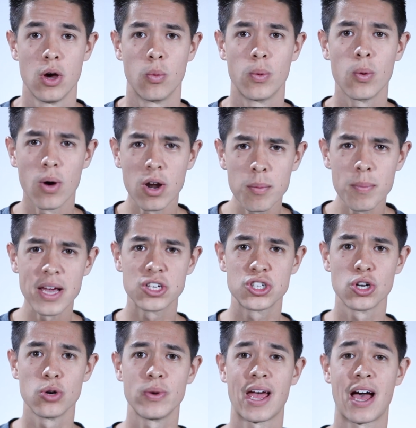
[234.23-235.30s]
We want to make
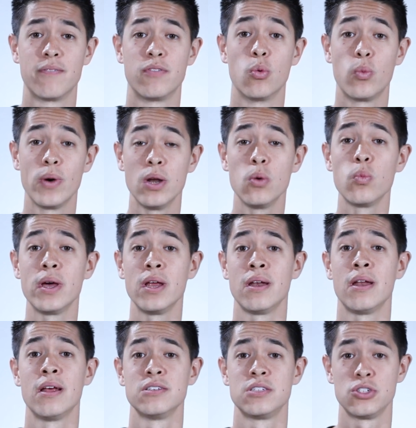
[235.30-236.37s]
sure we have a
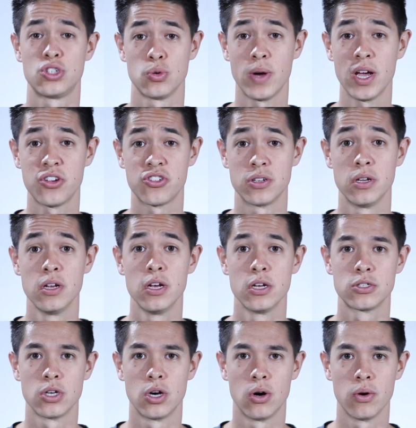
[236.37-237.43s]
win-win situation
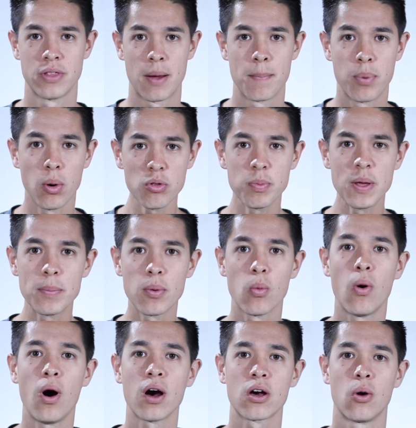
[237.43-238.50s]
so that both
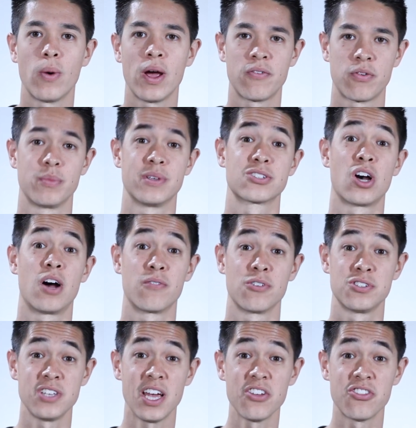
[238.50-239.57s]
people walk away from this
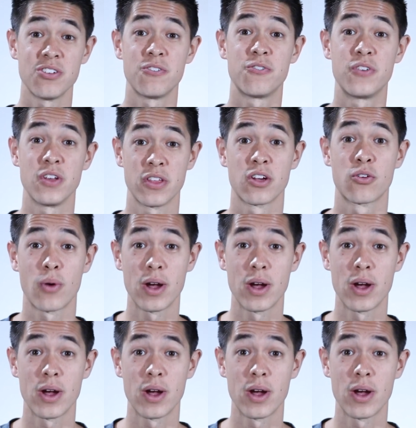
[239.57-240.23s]
conversation feeling